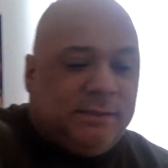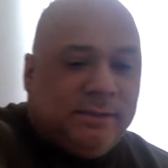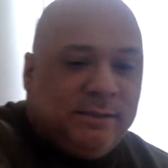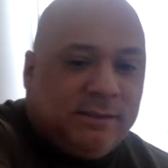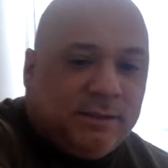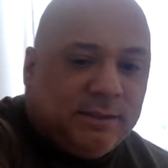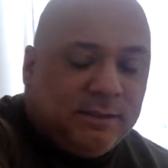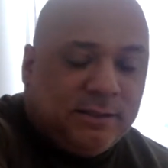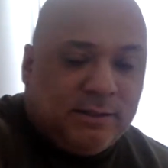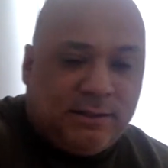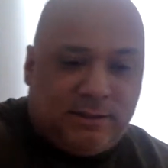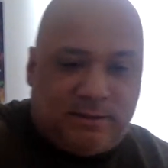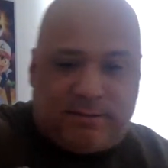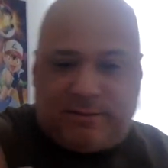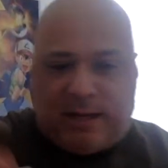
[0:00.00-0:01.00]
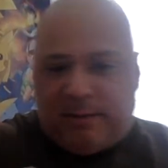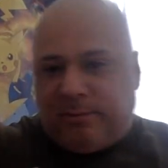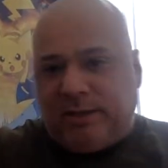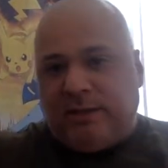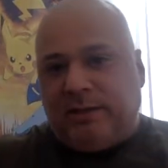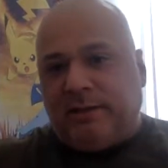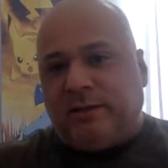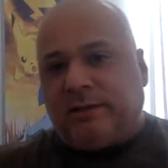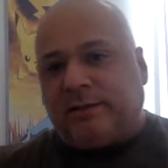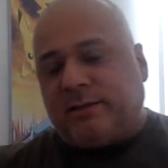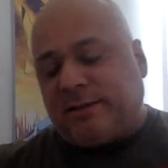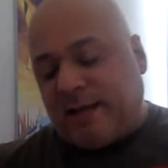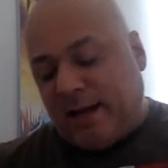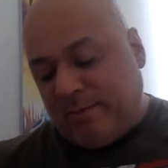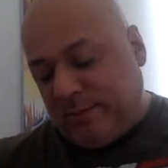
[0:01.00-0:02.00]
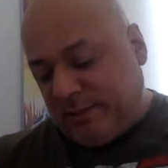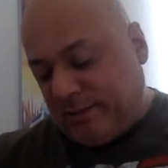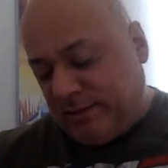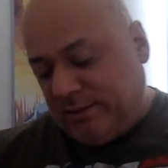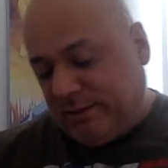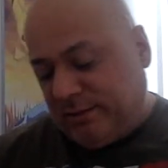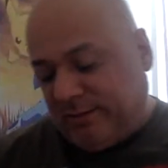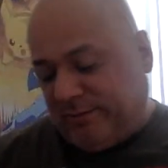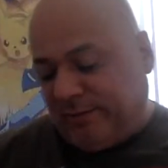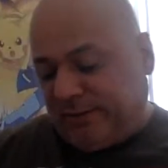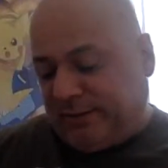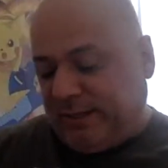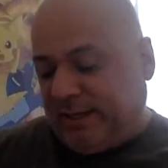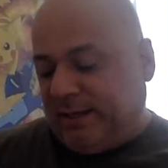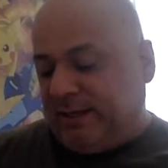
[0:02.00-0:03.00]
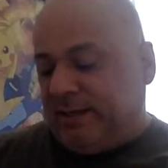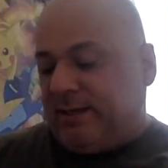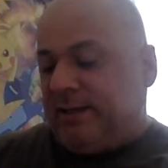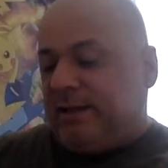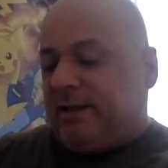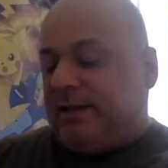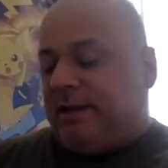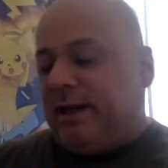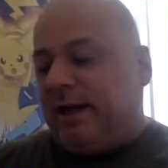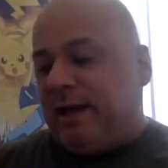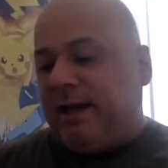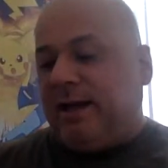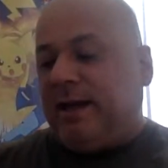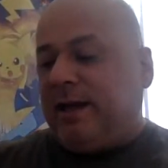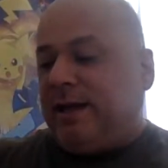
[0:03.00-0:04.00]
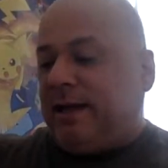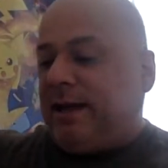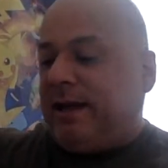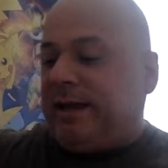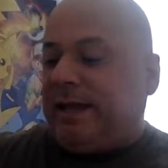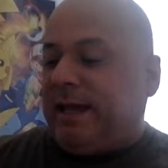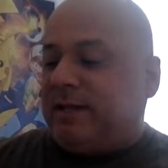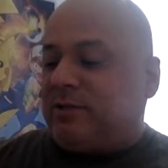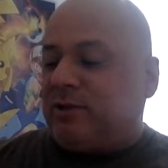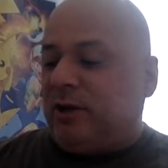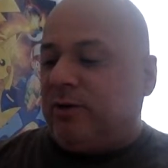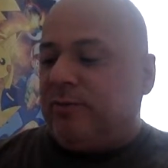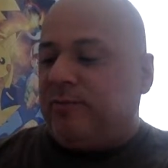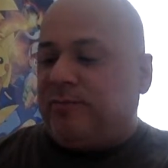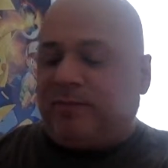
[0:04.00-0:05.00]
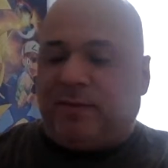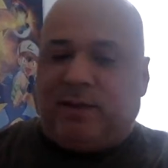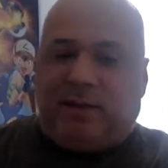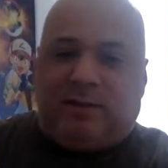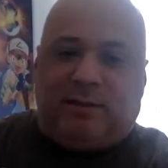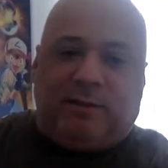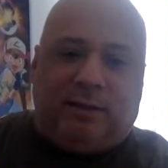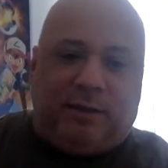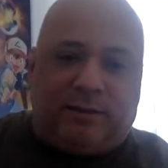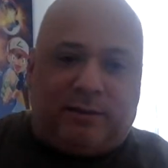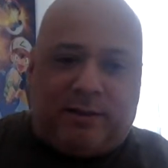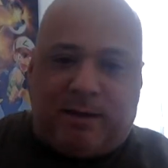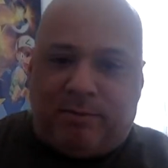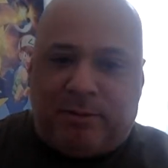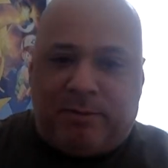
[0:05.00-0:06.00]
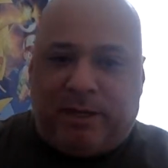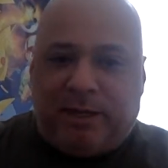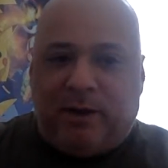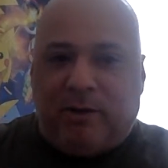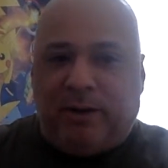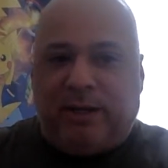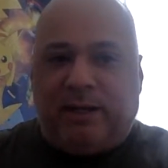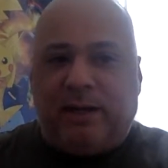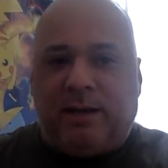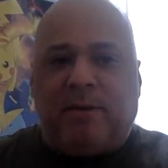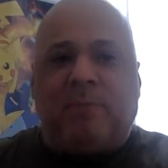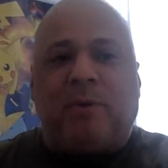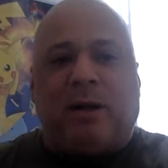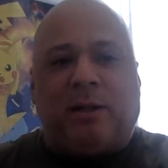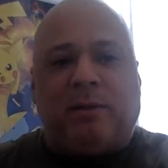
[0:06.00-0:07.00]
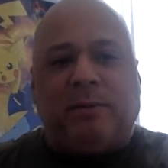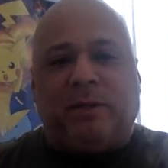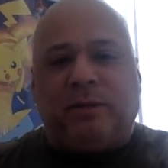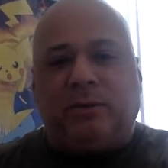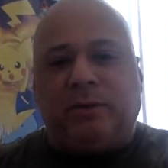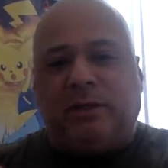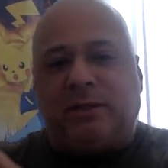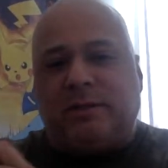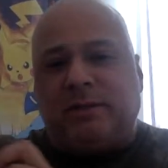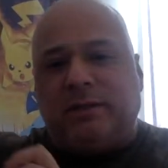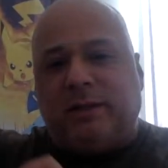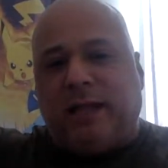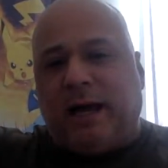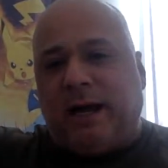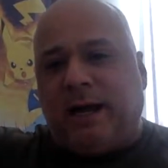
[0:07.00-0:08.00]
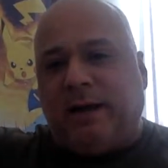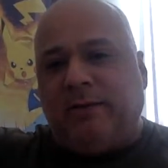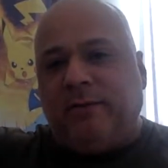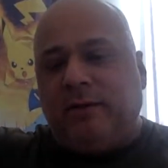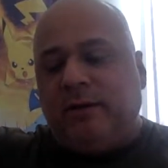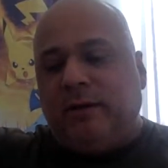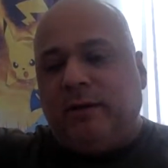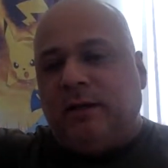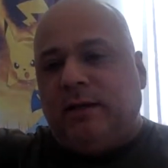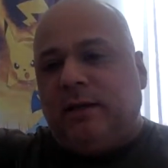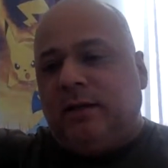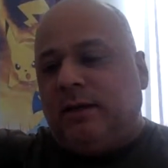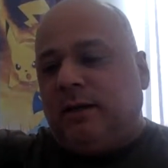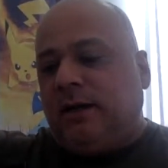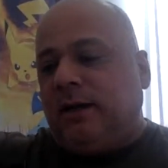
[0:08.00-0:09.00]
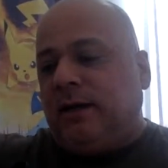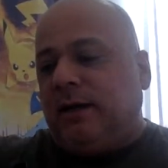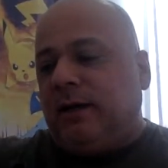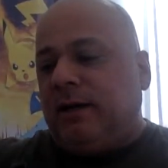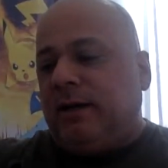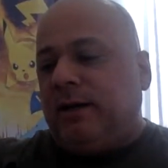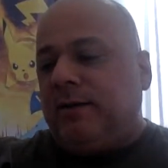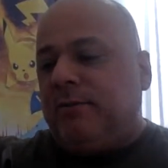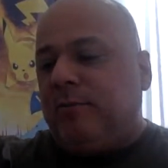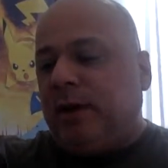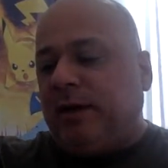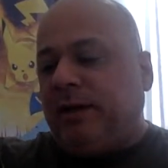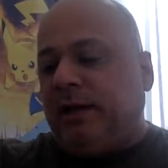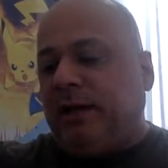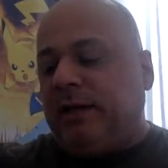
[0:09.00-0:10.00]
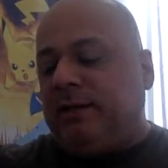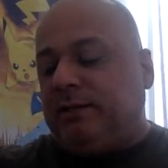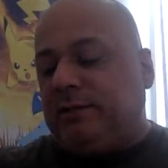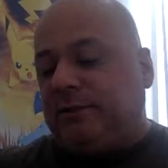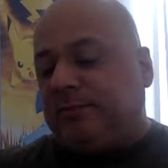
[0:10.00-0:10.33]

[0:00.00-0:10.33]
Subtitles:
Type it in the comments and stuff like that. And again, so look, I'm gonna be going. I'm gonna probably be doing this live Mondays